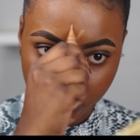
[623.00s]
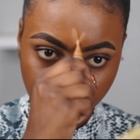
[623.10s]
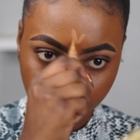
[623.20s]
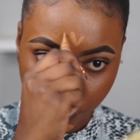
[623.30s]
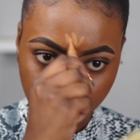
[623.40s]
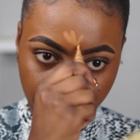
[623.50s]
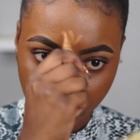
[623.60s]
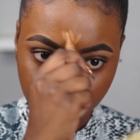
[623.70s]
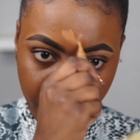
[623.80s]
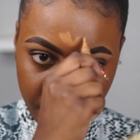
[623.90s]
on your
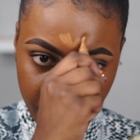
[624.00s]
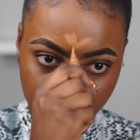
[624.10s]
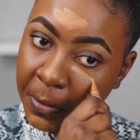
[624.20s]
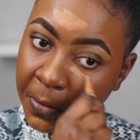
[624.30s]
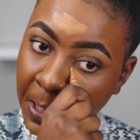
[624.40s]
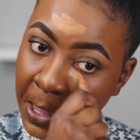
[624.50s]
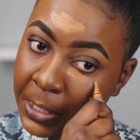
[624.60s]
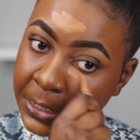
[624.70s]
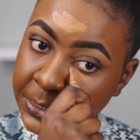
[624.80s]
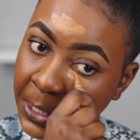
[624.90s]
forehead, under your
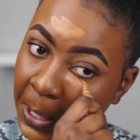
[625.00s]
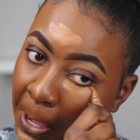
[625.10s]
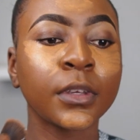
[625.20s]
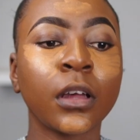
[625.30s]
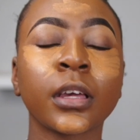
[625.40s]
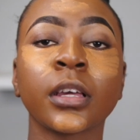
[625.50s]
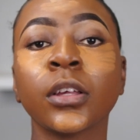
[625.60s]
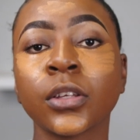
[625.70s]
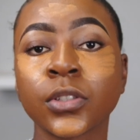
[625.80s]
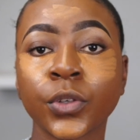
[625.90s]
eyes.
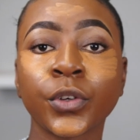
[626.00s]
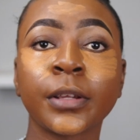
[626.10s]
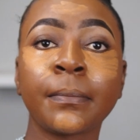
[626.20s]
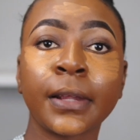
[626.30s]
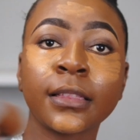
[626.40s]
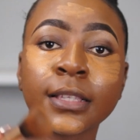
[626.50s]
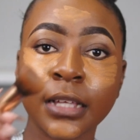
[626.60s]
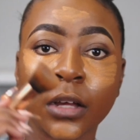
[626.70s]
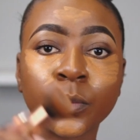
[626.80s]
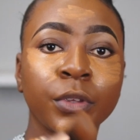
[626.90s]
Okay, so you're going to blend
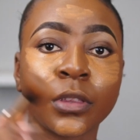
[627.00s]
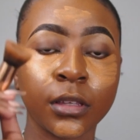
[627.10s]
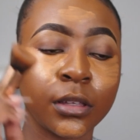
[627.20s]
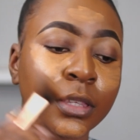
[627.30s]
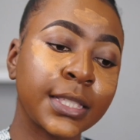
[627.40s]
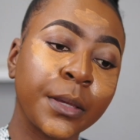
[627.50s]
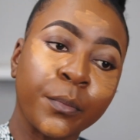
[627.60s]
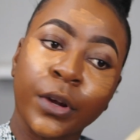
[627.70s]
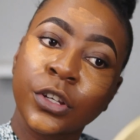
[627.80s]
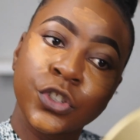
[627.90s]
this out with the
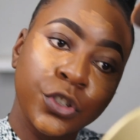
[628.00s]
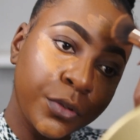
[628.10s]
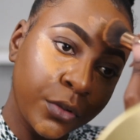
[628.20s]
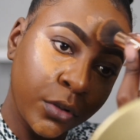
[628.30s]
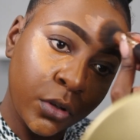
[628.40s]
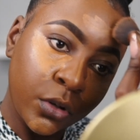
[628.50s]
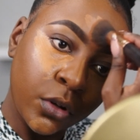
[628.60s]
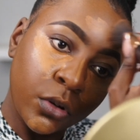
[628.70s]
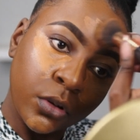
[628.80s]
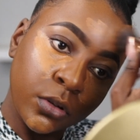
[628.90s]
same brush.
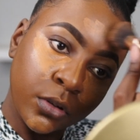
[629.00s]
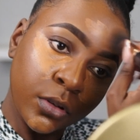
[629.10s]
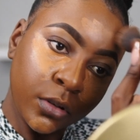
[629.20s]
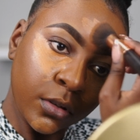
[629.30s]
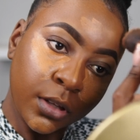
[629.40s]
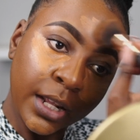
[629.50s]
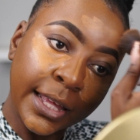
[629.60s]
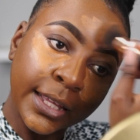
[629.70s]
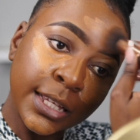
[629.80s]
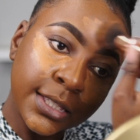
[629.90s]
And
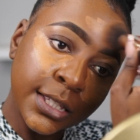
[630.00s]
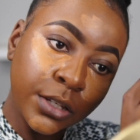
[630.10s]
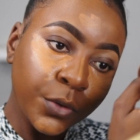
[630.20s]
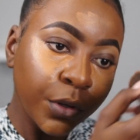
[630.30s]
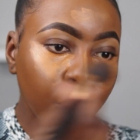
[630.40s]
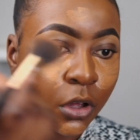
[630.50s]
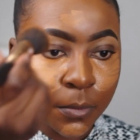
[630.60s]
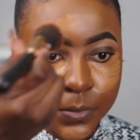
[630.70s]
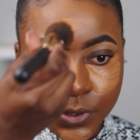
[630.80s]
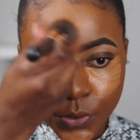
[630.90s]
like I said, you can
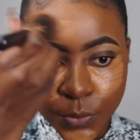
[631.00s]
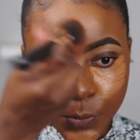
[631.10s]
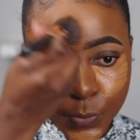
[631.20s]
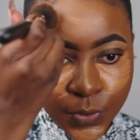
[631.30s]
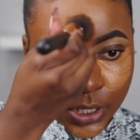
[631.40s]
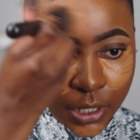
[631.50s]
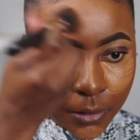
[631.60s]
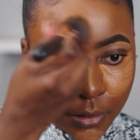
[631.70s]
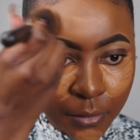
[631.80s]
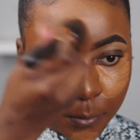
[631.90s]
opt to use
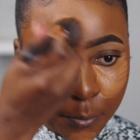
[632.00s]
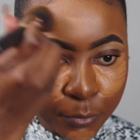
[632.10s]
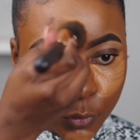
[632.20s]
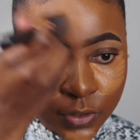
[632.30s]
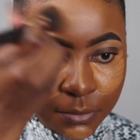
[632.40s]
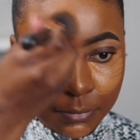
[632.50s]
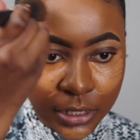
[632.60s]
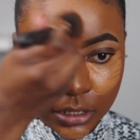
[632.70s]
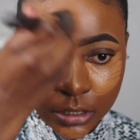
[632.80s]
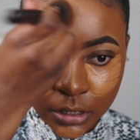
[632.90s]
a beauty
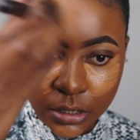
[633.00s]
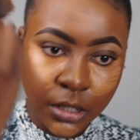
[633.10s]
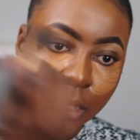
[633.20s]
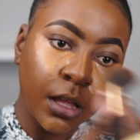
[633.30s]
blender.